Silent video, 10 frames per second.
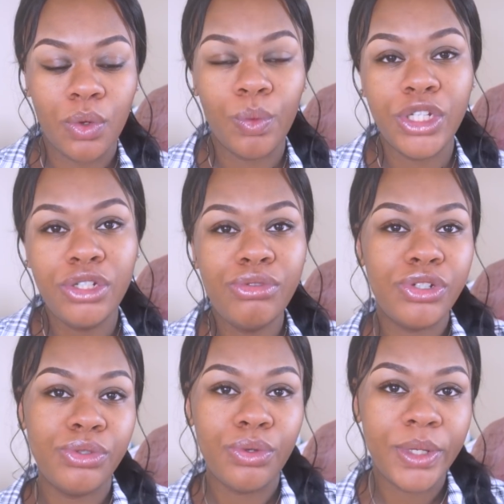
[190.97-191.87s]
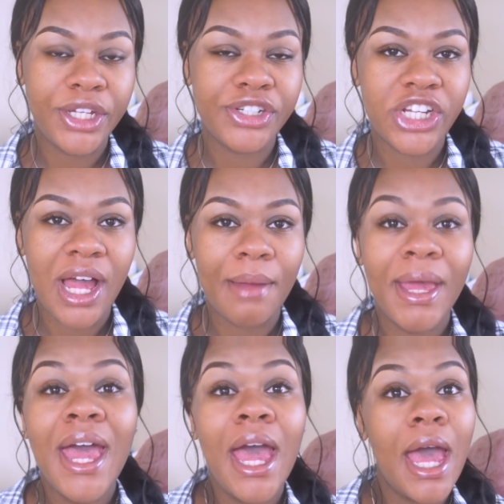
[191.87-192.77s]
when you do quit your job,
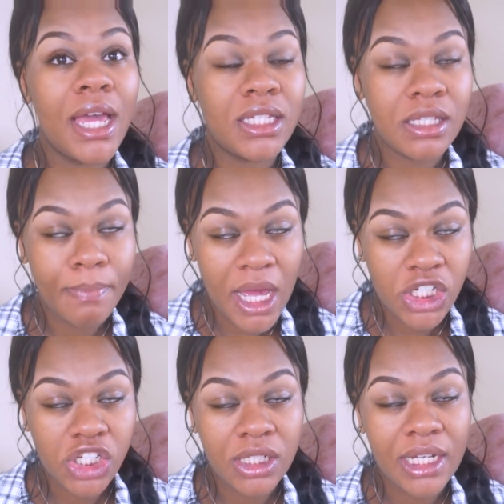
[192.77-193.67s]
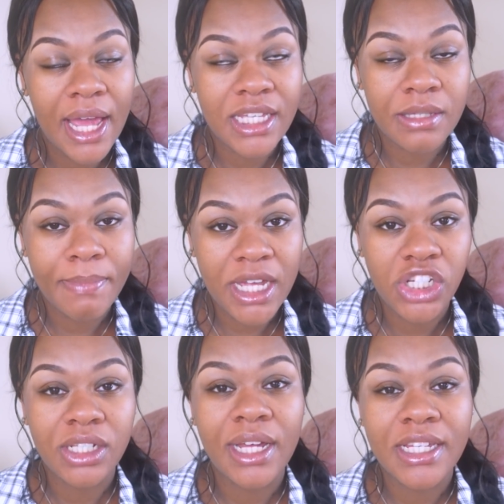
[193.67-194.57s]
especially,
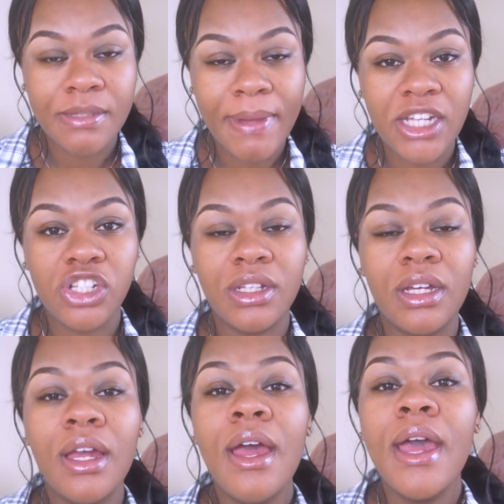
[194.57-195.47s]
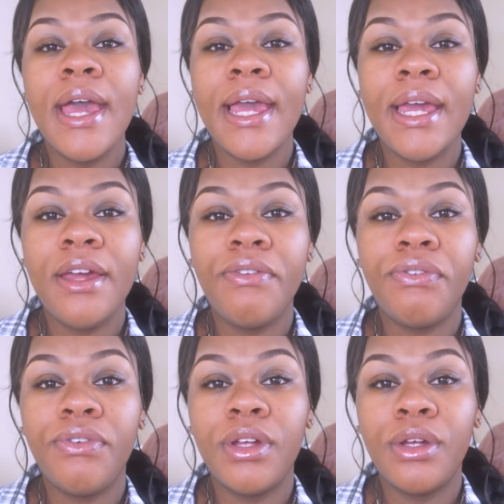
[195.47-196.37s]
especially, especially if